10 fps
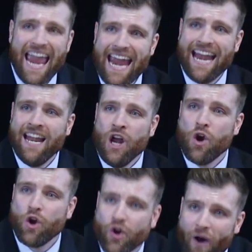in
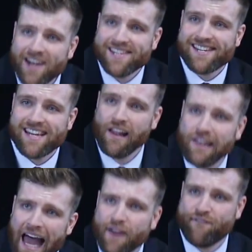Christ's
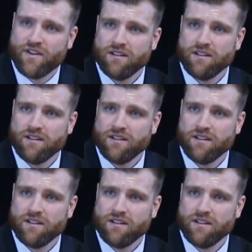life.